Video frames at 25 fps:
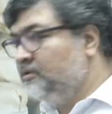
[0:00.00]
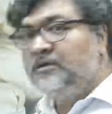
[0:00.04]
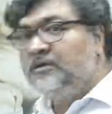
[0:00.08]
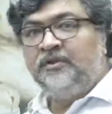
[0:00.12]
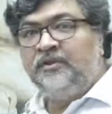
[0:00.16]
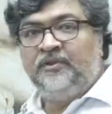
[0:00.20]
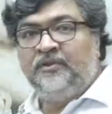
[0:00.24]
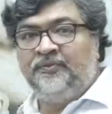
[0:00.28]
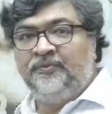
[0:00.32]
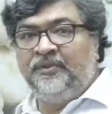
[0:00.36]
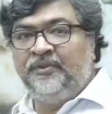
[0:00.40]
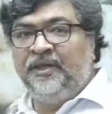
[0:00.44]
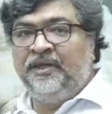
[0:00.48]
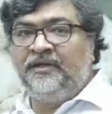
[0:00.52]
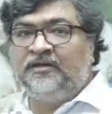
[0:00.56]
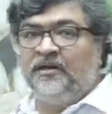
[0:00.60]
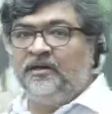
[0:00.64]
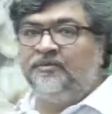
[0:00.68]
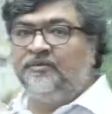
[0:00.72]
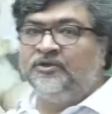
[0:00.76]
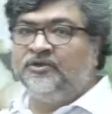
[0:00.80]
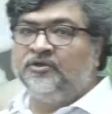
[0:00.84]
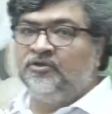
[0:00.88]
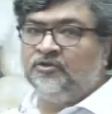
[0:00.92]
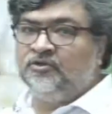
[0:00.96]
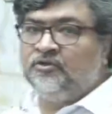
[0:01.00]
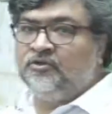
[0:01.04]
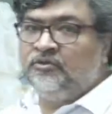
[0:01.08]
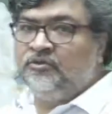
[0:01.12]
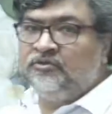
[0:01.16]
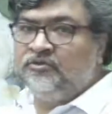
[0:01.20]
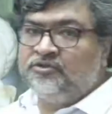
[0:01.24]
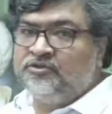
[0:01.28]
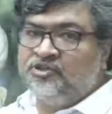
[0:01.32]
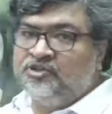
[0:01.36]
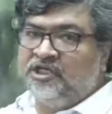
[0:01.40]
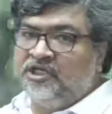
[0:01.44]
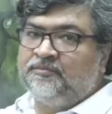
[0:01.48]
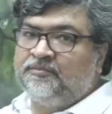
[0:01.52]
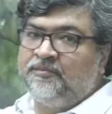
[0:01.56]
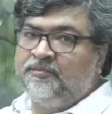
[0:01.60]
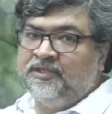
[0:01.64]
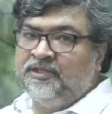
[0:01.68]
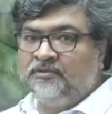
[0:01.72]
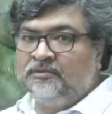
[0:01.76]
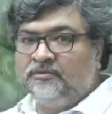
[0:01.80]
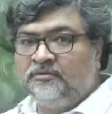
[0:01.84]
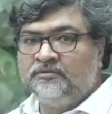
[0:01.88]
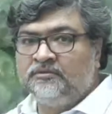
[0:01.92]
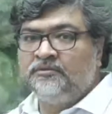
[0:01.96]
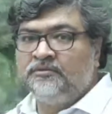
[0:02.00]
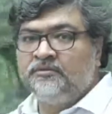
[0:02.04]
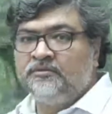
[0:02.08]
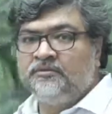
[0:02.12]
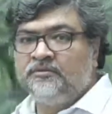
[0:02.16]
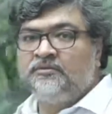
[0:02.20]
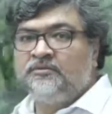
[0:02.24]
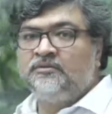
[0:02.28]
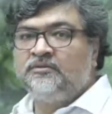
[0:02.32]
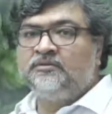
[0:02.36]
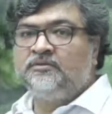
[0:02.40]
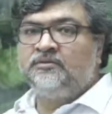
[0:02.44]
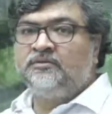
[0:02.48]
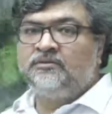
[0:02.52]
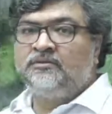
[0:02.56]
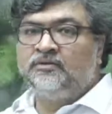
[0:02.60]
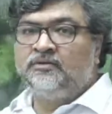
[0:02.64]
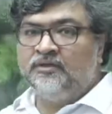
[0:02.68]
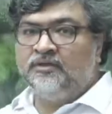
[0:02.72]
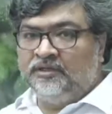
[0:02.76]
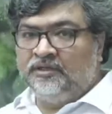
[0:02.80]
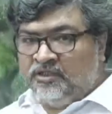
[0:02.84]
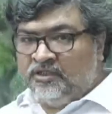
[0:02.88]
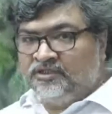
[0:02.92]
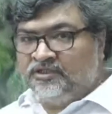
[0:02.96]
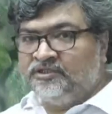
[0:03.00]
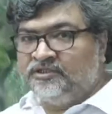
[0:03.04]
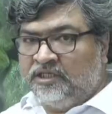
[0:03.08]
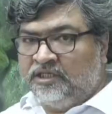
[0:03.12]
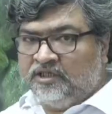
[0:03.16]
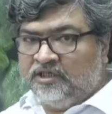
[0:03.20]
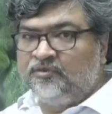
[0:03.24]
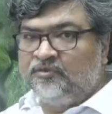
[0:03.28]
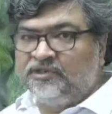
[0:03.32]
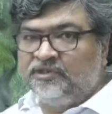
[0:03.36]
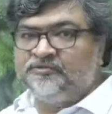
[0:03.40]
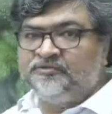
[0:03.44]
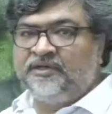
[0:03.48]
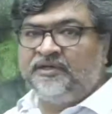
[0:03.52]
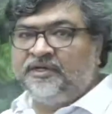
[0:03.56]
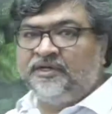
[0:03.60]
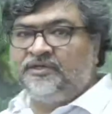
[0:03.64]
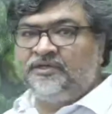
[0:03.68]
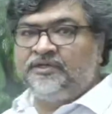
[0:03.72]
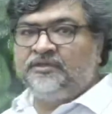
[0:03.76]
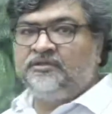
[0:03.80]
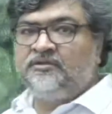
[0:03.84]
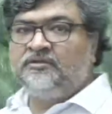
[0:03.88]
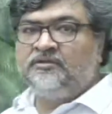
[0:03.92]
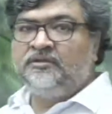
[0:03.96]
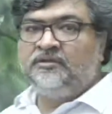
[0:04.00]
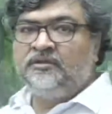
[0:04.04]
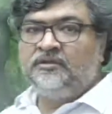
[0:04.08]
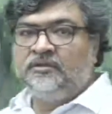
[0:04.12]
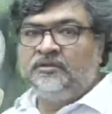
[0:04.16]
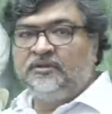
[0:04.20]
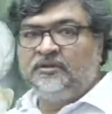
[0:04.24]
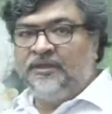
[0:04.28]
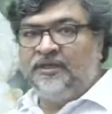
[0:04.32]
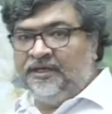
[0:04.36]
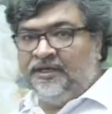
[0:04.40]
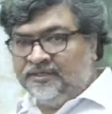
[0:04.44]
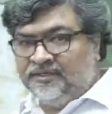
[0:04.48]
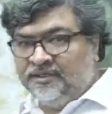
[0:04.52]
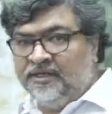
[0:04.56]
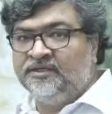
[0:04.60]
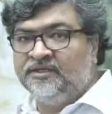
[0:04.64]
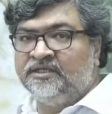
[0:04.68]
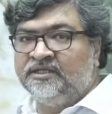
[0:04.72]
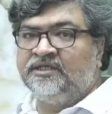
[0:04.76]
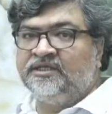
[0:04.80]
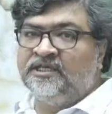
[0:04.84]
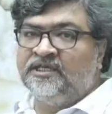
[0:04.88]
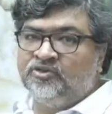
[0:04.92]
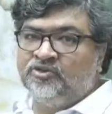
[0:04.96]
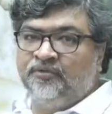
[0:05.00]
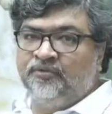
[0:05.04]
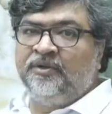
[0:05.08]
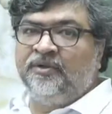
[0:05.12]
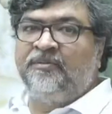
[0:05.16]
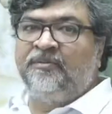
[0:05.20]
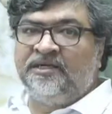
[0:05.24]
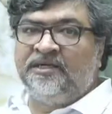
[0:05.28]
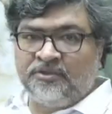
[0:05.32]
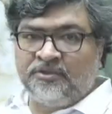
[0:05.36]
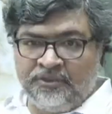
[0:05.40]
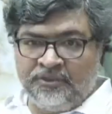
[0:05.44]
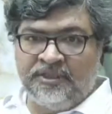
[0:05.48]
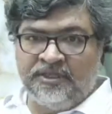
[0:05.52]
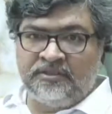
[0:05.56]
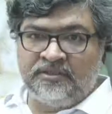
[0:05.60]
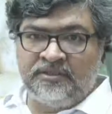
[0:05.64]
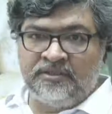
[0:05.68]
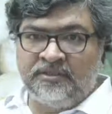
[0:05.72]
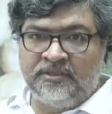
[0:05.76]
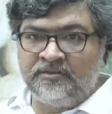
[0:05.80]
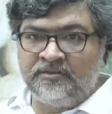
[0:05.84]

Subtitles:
Then coming to chickpea. Now this is leguminous variety. It contains rhizobium bacteria there.